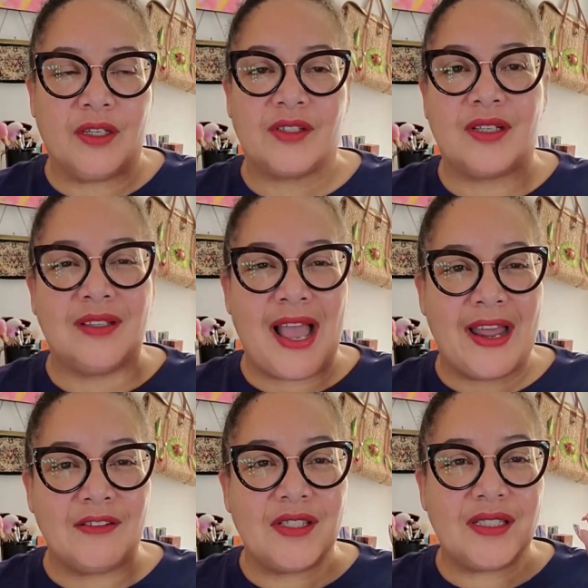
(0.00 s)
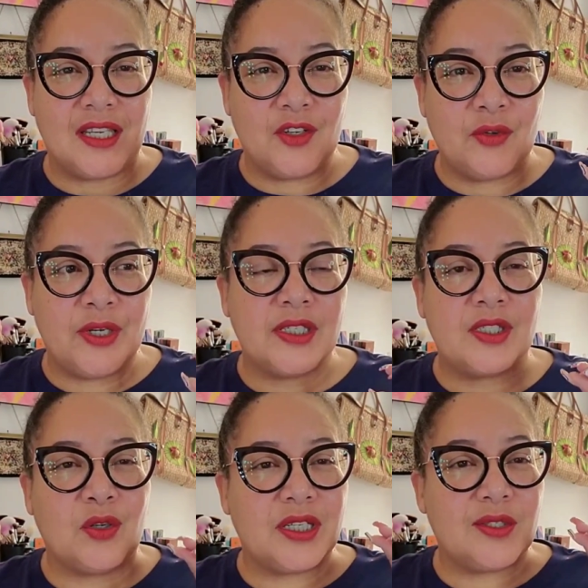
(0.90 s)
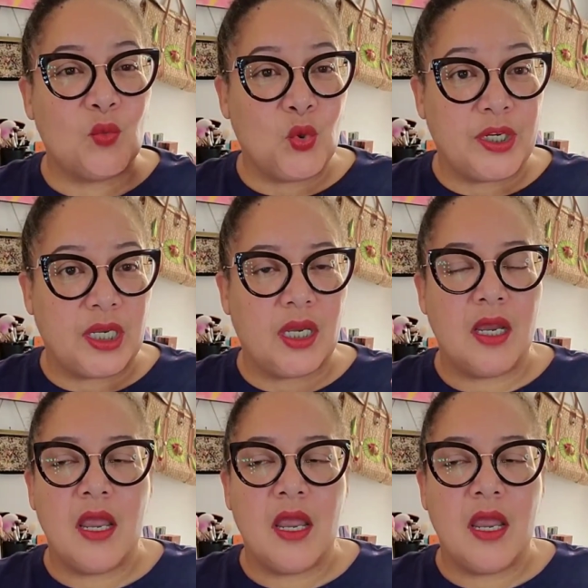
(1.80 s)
There's a lot of cedar in it, so it gets woody.